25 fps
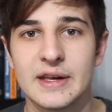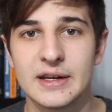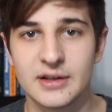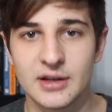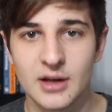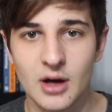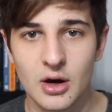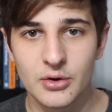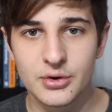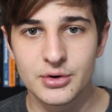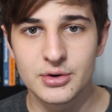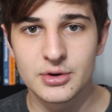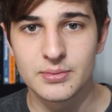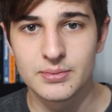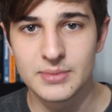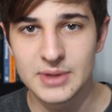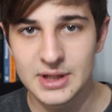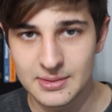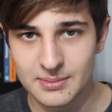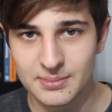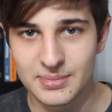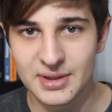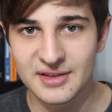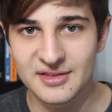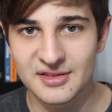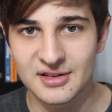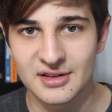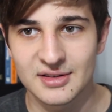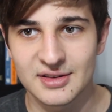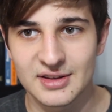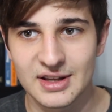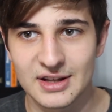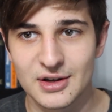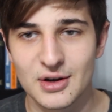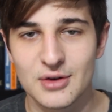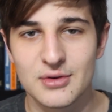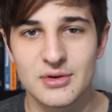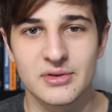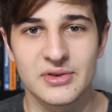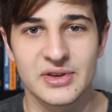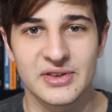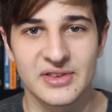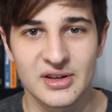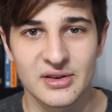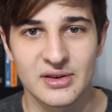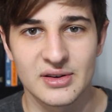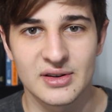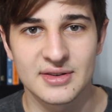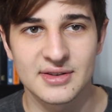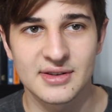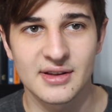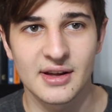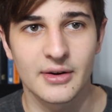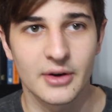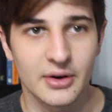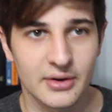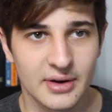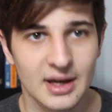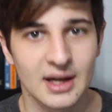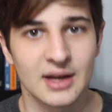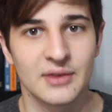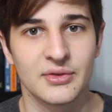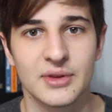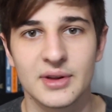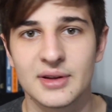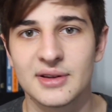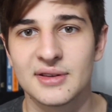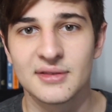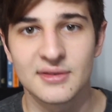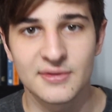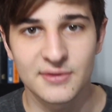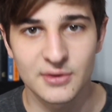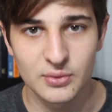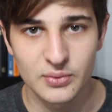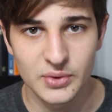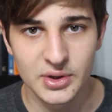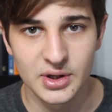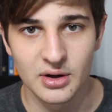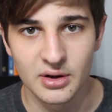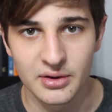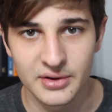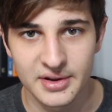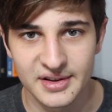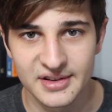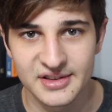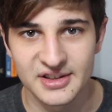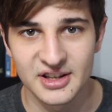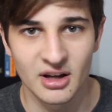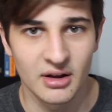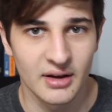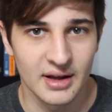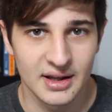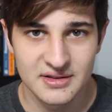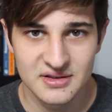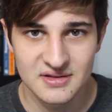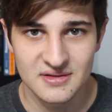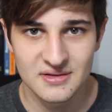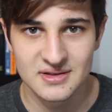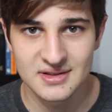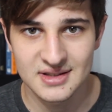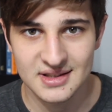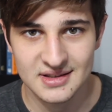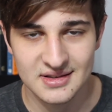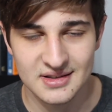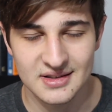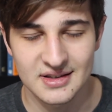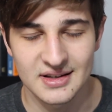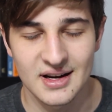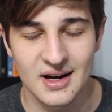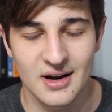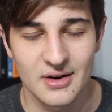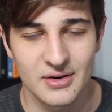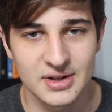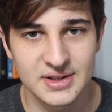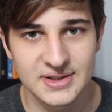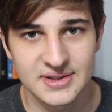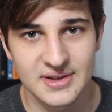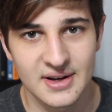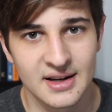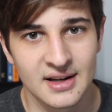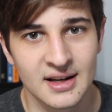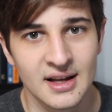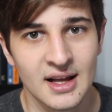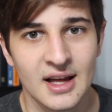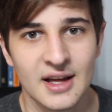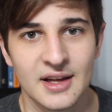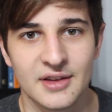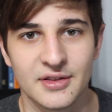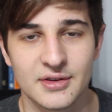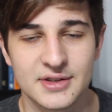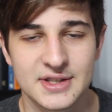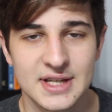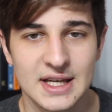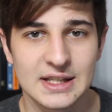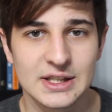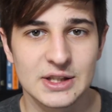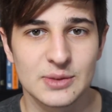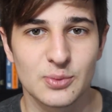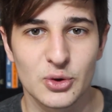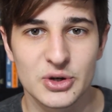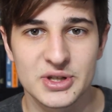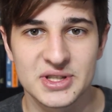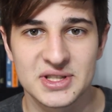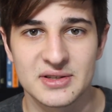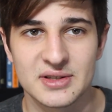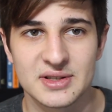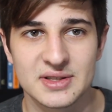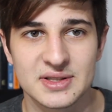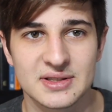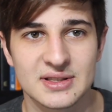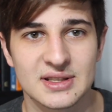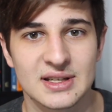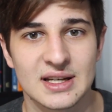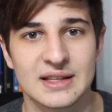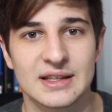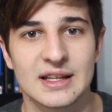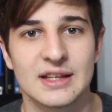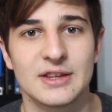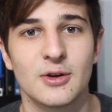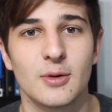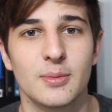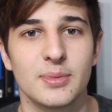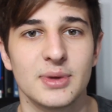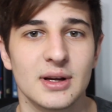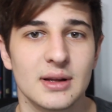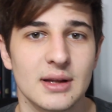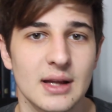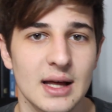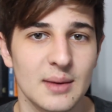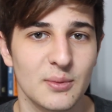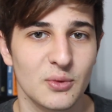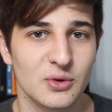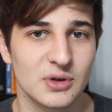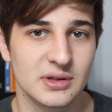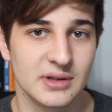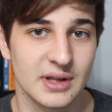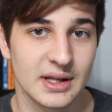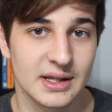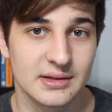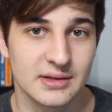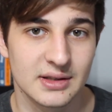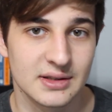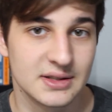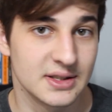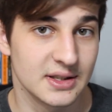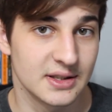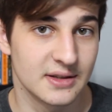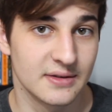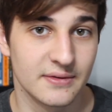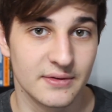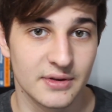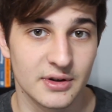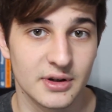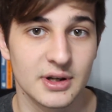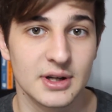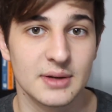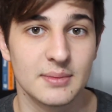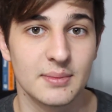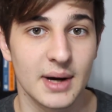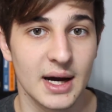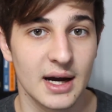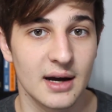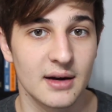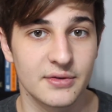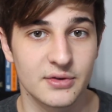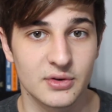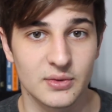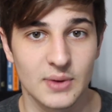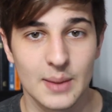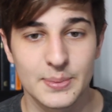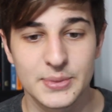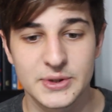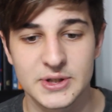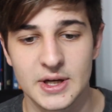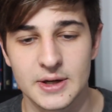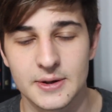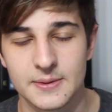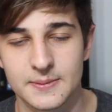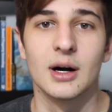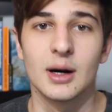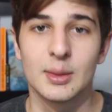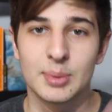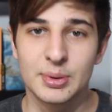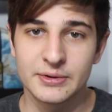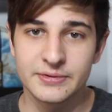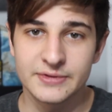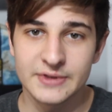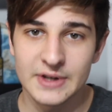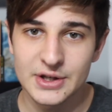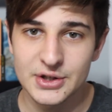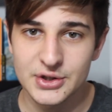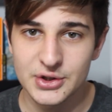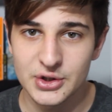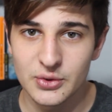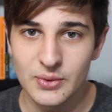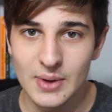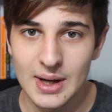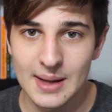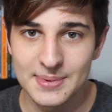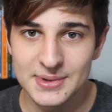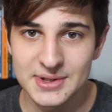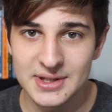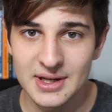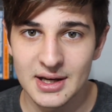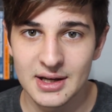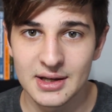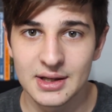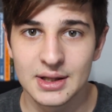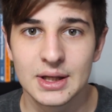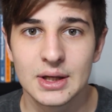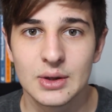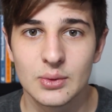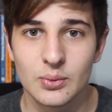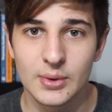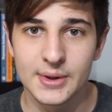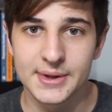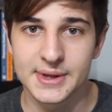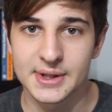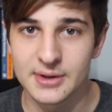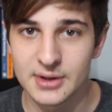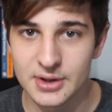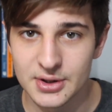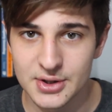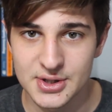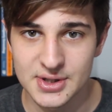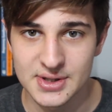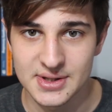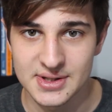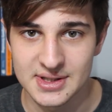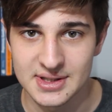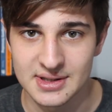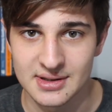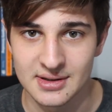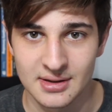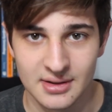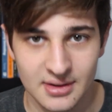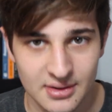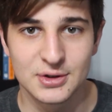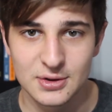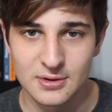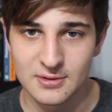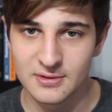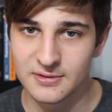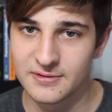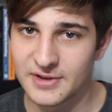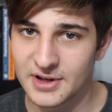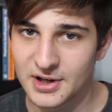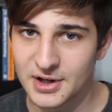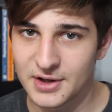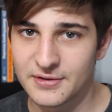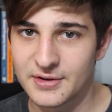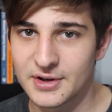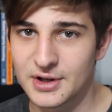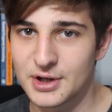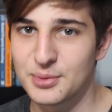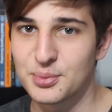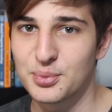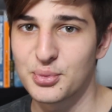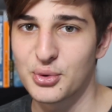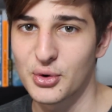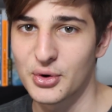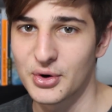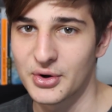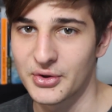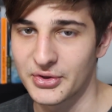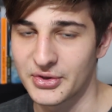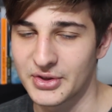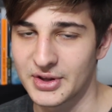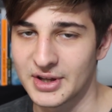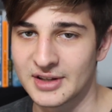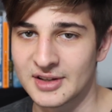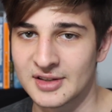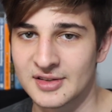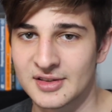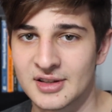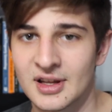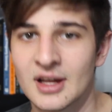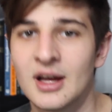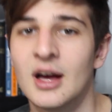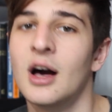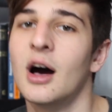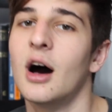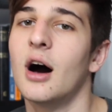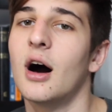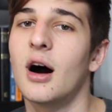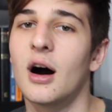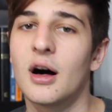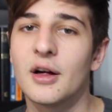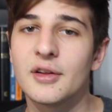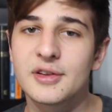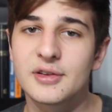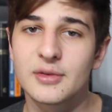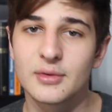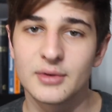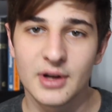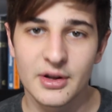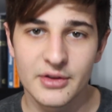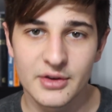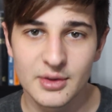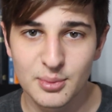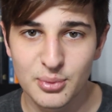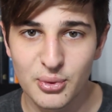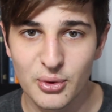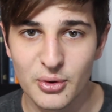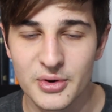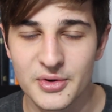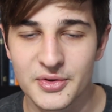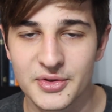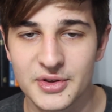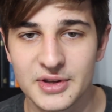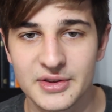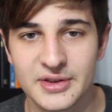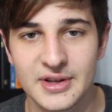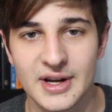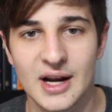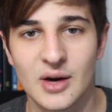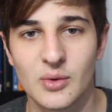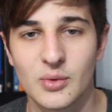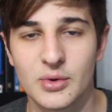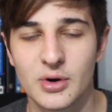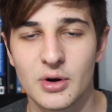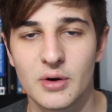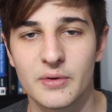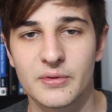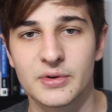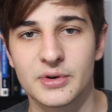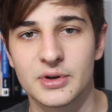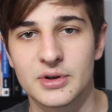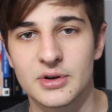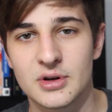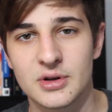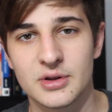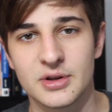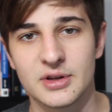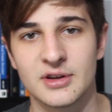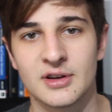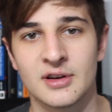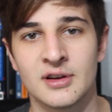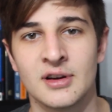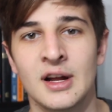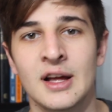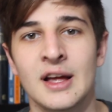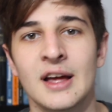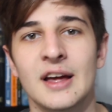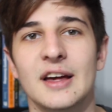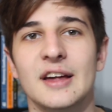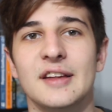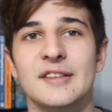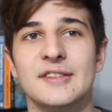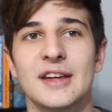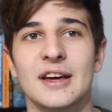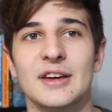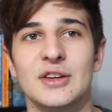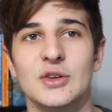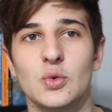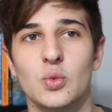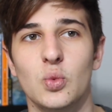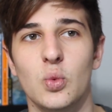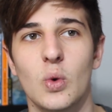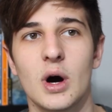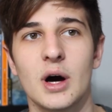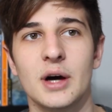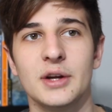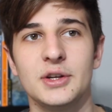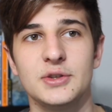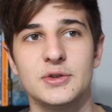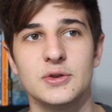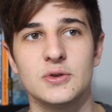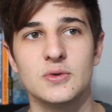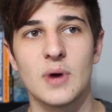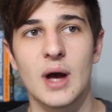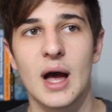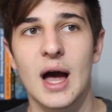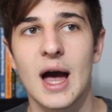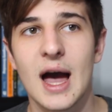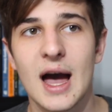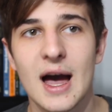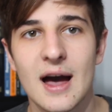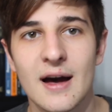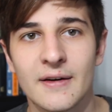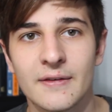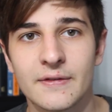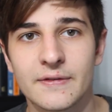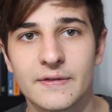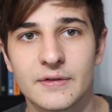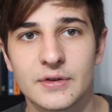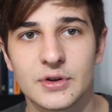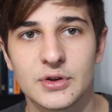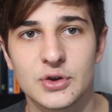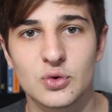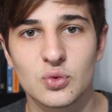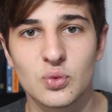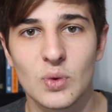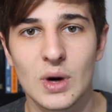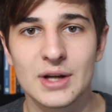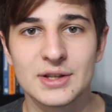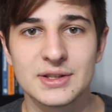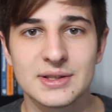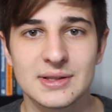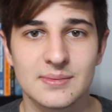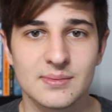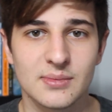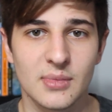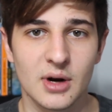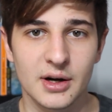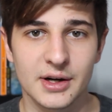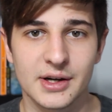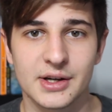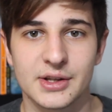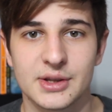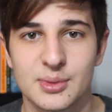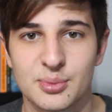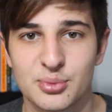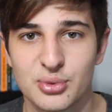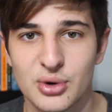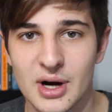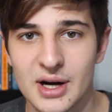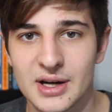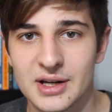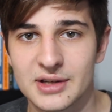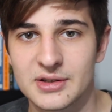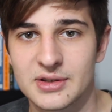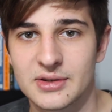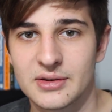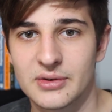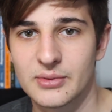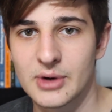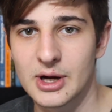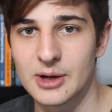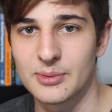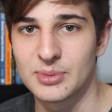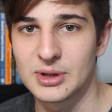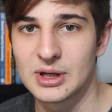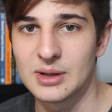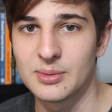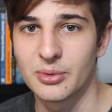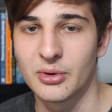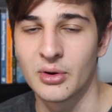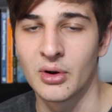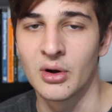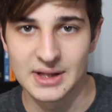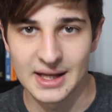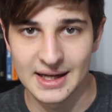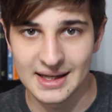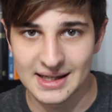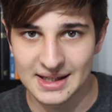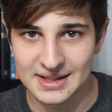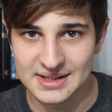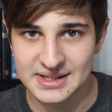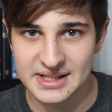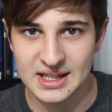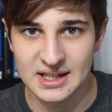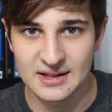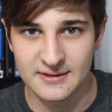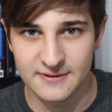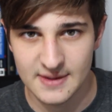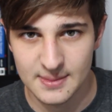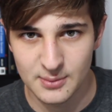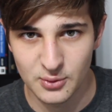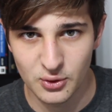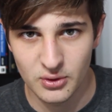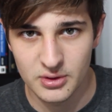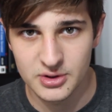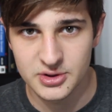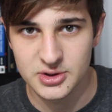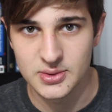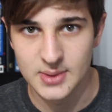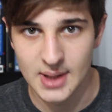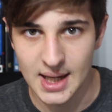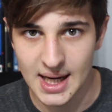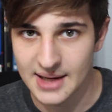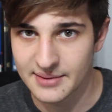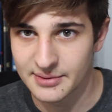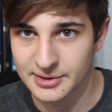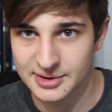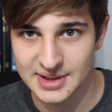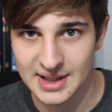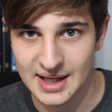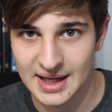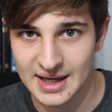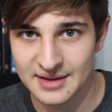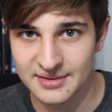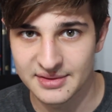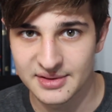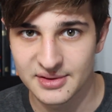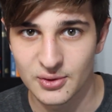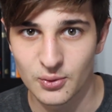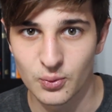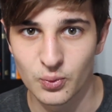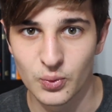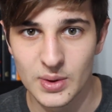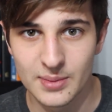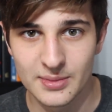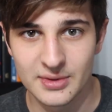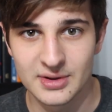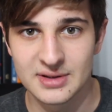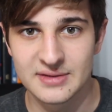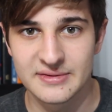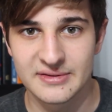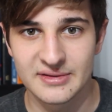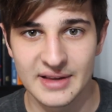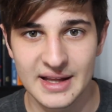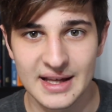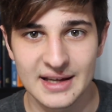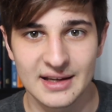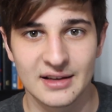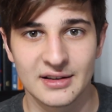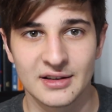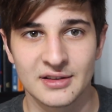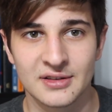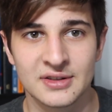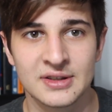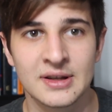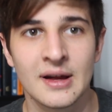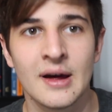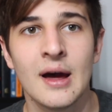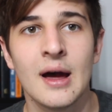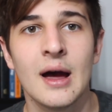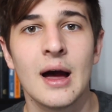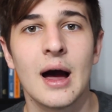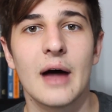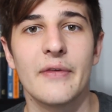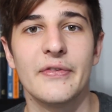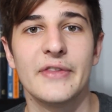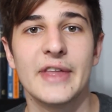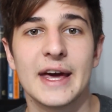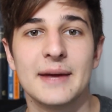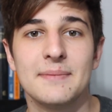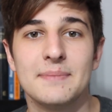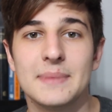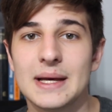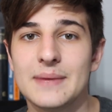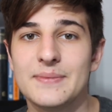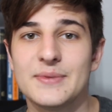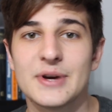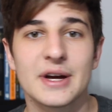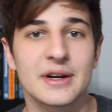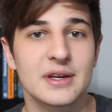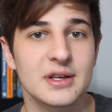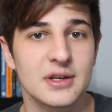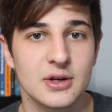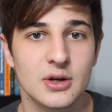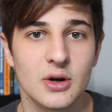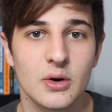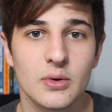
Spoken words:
they know you're mean business. They know you're serious. Like, okay, this is for real. The sale ends in 16 hours, right? They'll take you more seriously, and then they'll be a lot more likely to convert and buy off your website. A professional website with urgency. Two very, very important things. Also, another important thing that I went over earlier is that you want to market the product to the right people. Like I said, if I'm going to advertise the women's leggings, then maybe I can